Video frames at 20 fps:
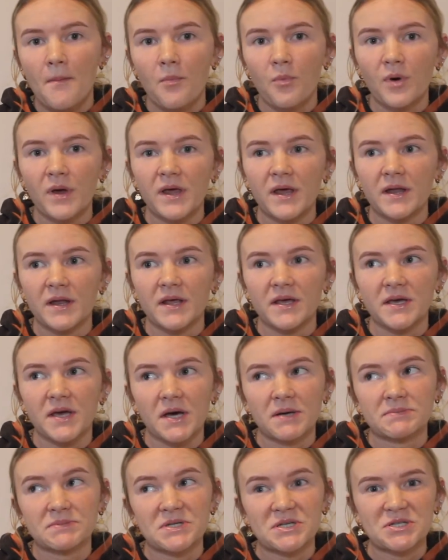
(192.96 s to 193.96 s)
when it
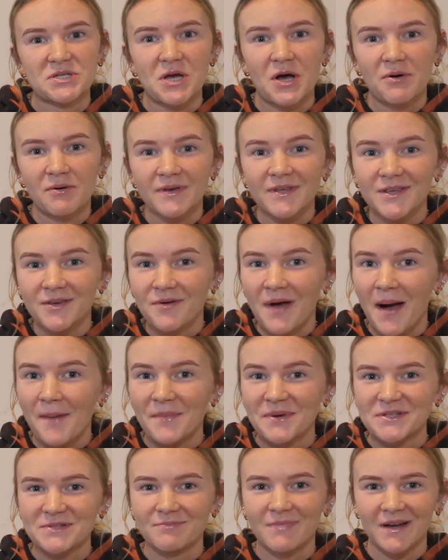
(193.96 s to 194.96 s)
comes to showing you how
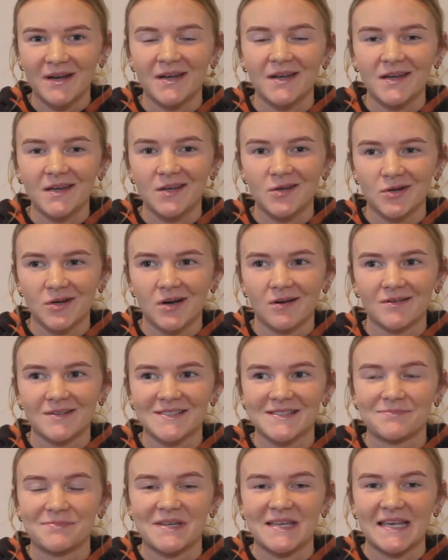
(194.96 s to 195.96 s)
much money you're going
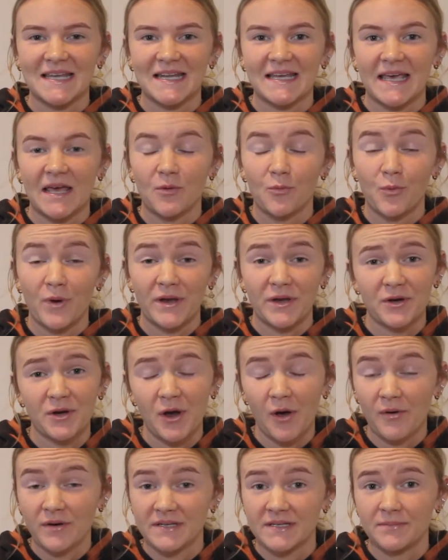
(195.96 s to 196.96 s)
to be getting and when you're
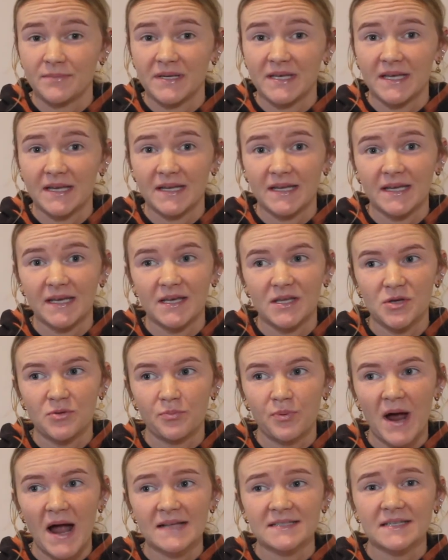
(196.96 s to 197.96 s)
going to be getting it. You
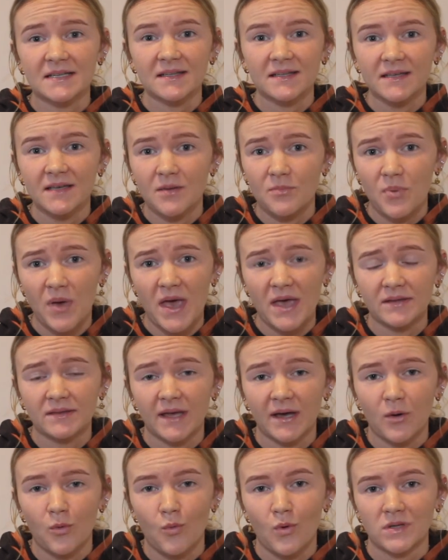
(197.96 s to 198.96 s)
practically get paid
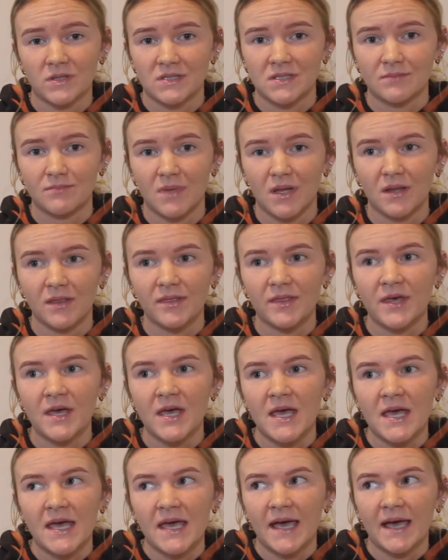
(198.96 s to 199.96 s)
like once a month,
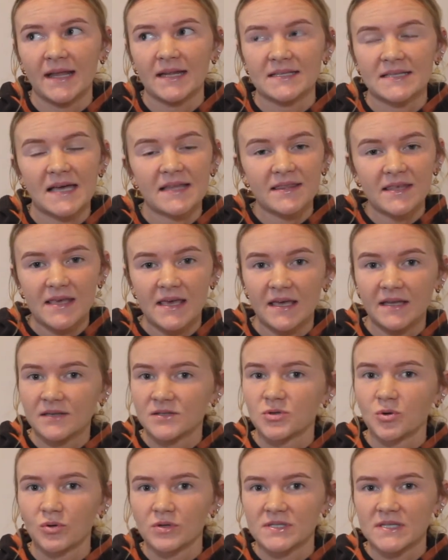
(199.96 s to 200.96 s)
and it's at the end,
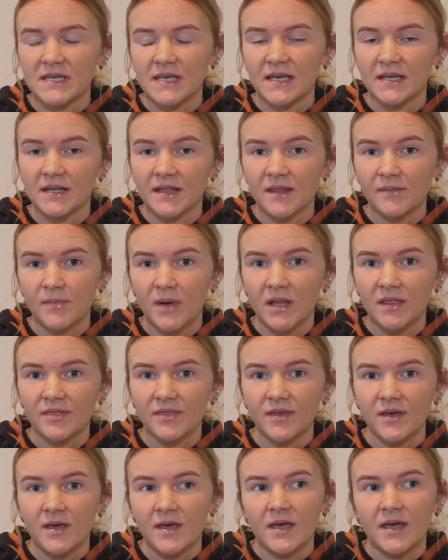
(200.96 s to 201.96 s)
towards the end of the month,
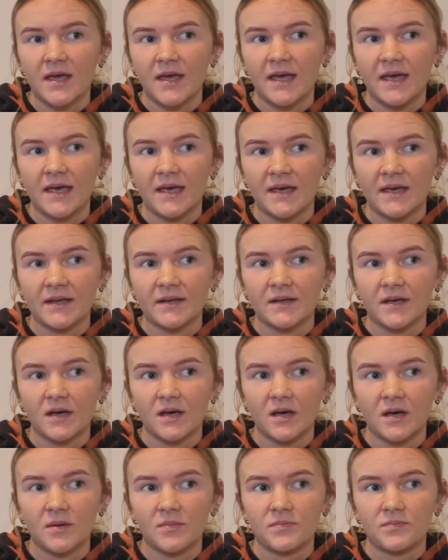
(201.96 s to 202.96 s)

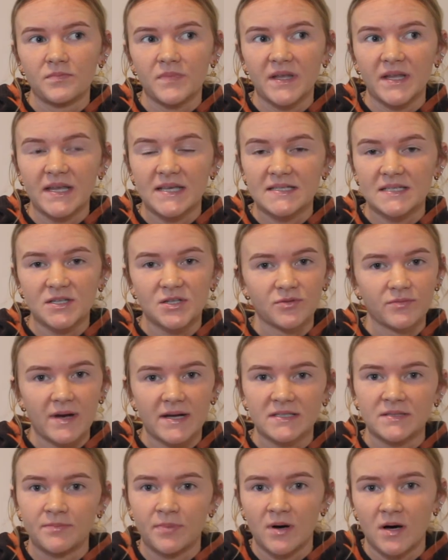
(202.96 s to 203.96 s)
and it is a
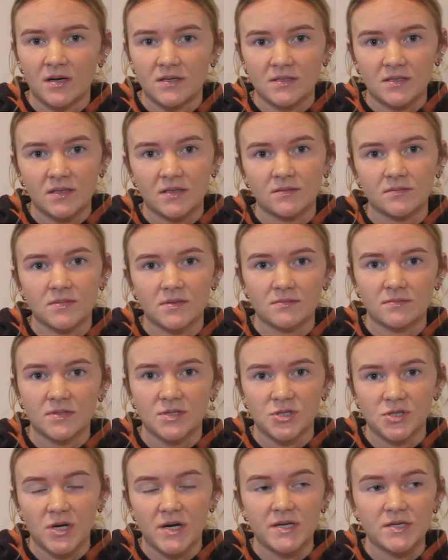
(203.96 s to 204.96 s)
direct deposit
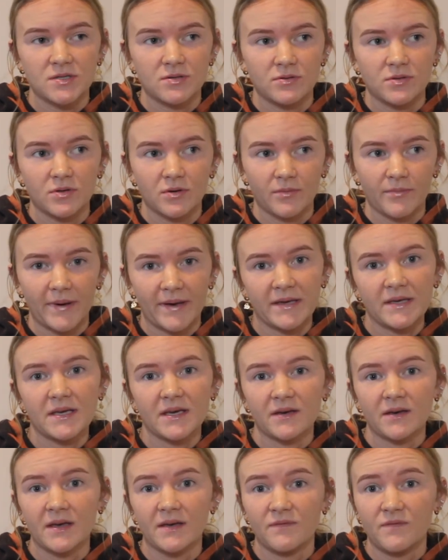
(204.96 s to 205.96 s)
straight to your bank
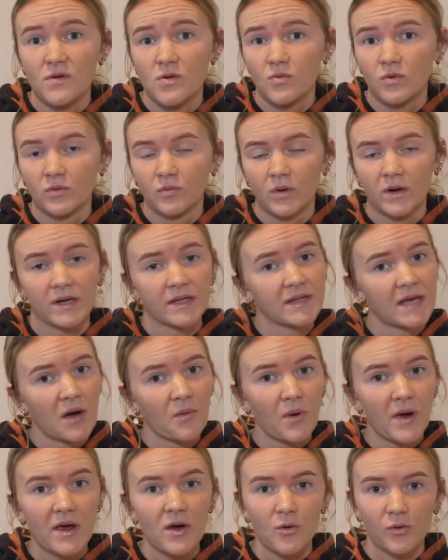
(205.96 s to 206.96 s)
if you would want it that
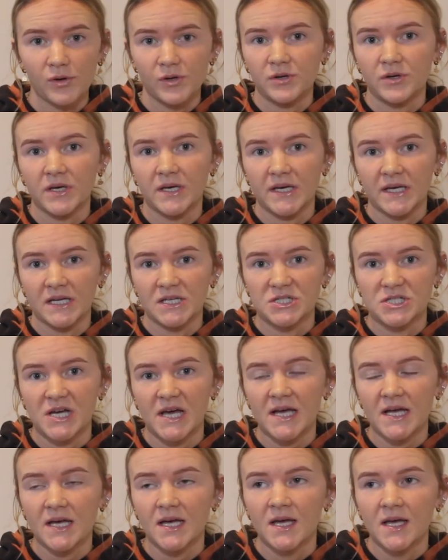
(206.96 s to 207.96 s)
way, or you can get a
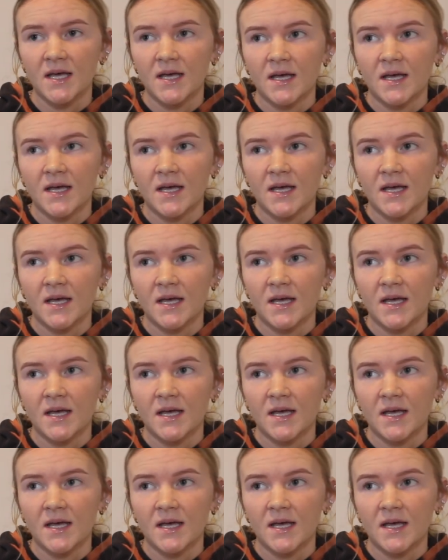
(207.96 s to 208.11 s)
check.